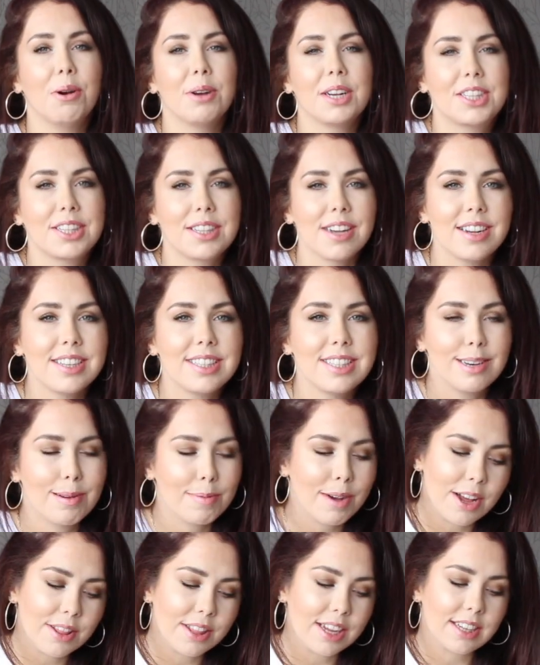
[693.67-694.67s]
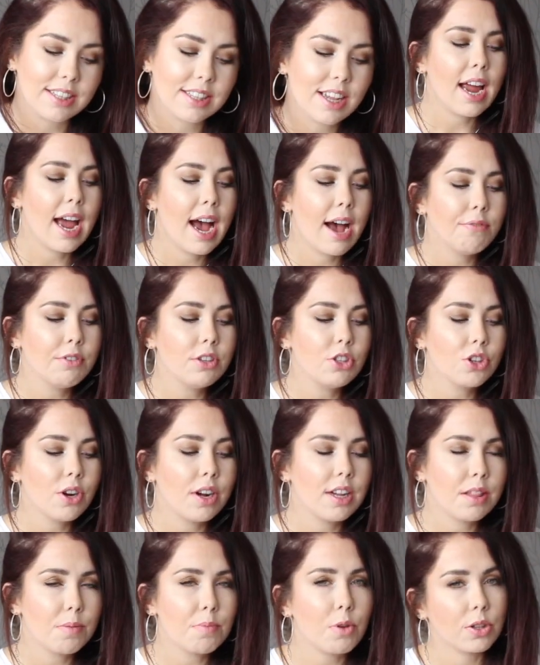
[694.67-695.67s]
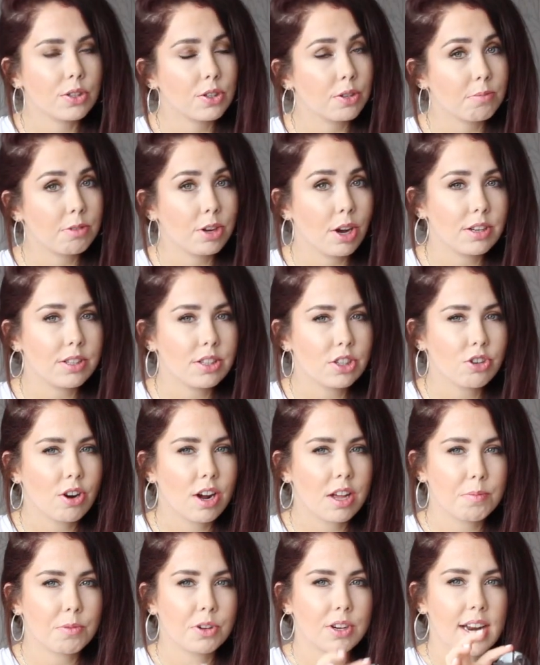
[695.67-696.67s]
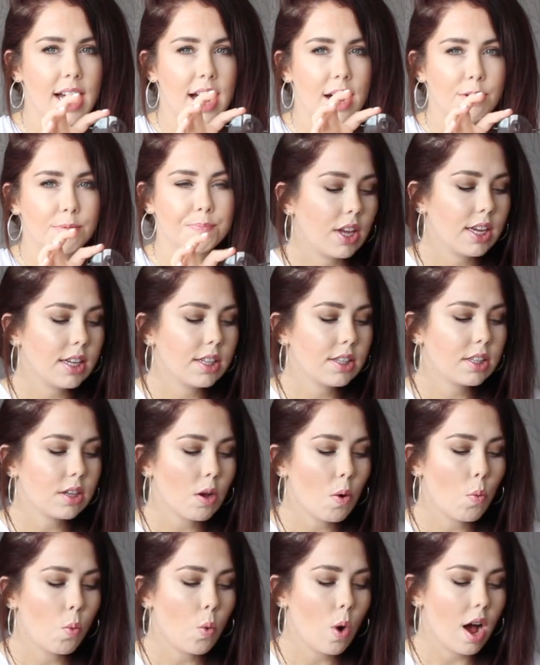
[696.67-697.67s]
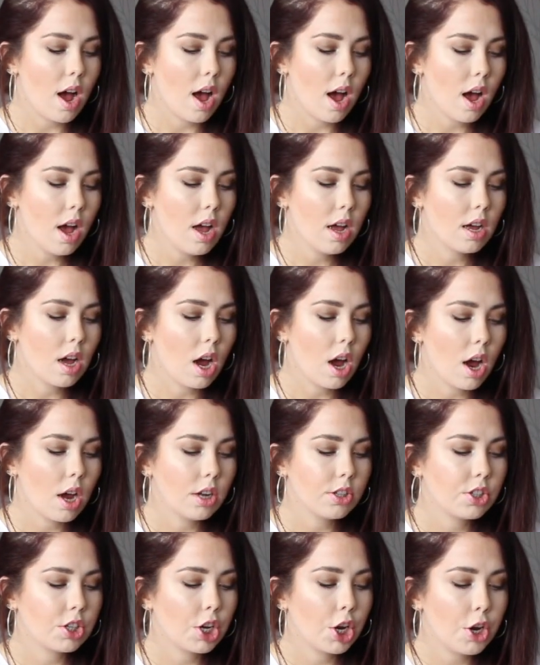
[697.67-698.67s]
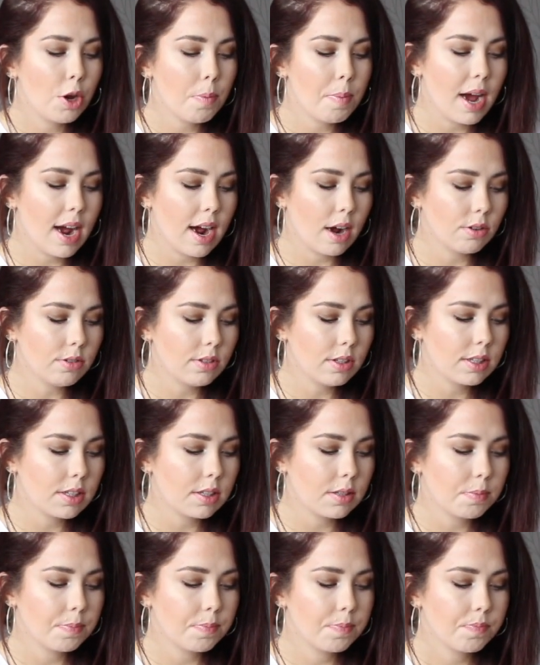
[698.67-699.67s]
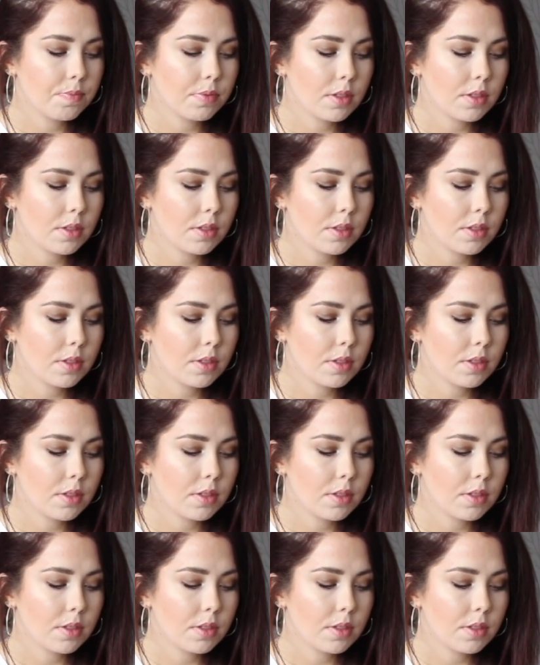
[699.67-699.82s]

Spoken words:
excited about these. I haven't tried them on, so I'm going to try them on now. These were £2,